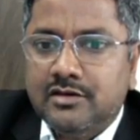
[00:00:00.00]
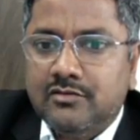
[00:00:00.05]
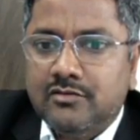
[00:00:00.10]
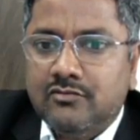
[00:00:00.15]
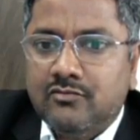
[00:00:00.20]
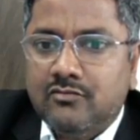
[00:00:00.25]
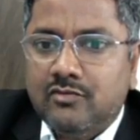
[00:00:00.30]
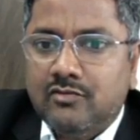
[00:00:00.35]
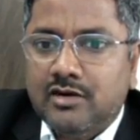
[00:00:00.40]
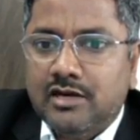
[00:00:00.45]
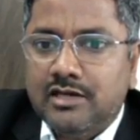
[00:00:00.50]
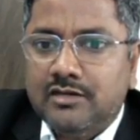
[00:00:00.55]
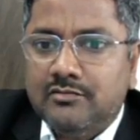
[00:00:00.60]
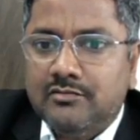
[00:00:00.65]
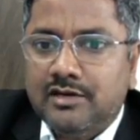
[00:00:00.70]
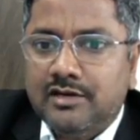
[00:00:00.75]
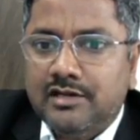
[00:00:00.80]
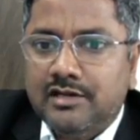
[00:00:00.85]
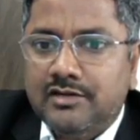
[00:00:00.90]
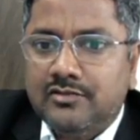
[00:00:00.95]
Y
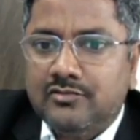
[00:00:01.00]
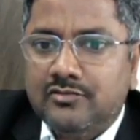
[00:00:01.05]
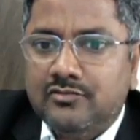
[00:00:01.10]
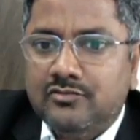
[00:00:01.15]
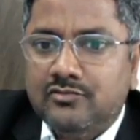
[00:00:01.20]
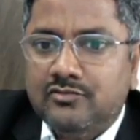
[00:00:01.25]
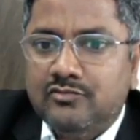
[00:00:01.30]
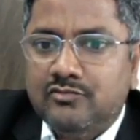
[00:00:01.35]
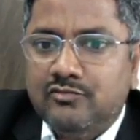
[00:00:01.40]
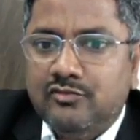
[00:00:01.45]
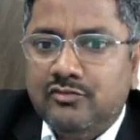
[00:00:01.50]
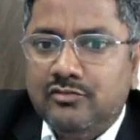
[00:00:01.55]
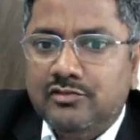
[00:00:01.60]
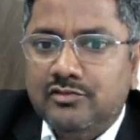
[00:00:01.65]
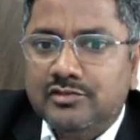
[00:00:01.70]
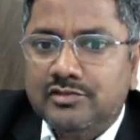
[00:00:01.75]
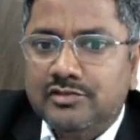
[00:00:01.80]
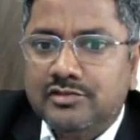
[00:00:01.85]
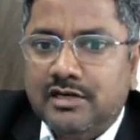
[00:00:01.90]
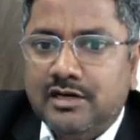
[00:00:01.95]
by 2
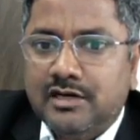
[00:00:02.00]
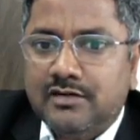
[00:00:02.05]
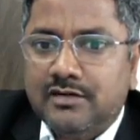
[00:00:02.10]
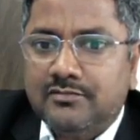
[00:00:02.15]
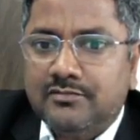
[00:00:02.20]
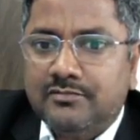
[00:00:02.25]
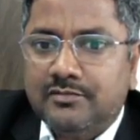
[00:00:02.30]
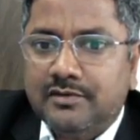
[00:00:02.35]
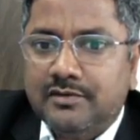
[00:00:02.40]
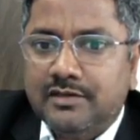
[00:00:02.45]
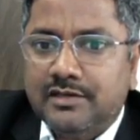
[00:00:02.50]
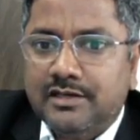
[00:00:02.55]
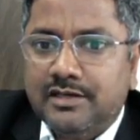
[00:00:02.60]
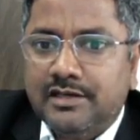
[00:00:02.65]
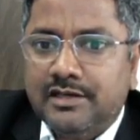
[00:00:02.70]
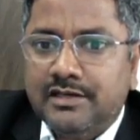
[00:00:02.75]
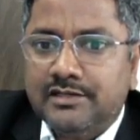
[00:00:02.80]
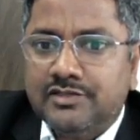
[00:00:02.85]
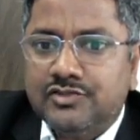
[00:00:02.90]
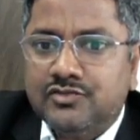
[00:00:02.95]
moles of
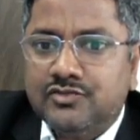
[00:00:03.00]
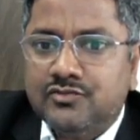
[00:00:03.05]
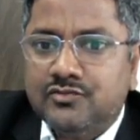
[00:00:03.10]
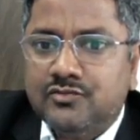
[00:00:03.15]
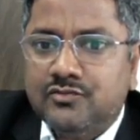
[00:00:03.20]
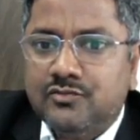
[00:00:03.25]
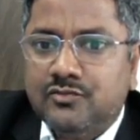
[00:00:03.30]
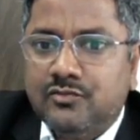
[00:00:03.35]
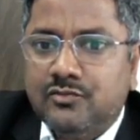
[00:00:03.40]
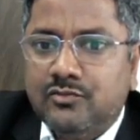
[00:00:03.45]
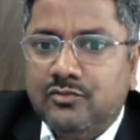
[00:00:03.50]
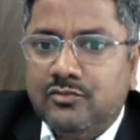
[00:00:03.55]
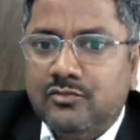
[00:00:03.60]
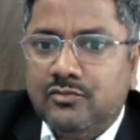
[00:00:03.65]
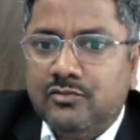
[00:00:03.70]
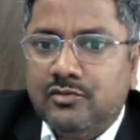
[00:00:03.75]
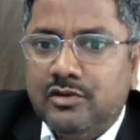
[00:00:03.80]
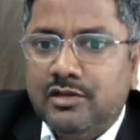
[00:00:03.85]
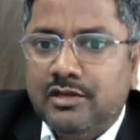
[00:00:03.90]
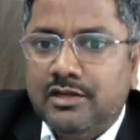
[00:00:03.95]

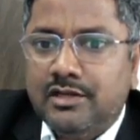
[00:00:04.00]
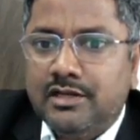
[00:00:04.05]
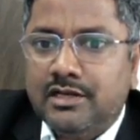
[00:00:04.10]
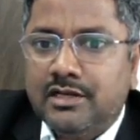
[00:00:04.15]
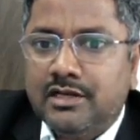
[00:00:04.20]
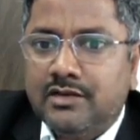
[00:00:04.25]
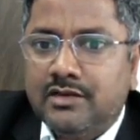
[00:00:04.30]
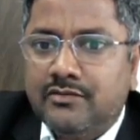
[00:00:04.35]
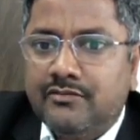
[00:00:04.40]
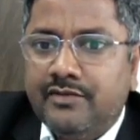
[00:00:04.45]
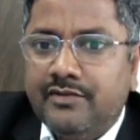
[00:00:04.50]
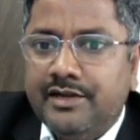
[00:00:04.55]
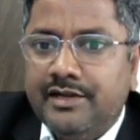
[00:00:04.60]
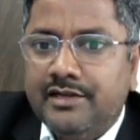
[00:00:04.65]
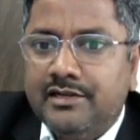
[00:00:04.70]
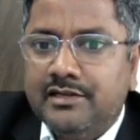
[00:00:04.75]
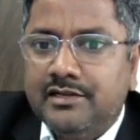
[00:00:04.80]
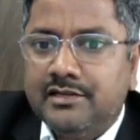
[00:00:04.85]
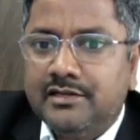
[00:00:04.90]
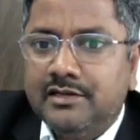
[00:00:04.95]
H2O
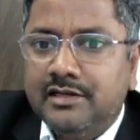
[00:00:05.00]
liquid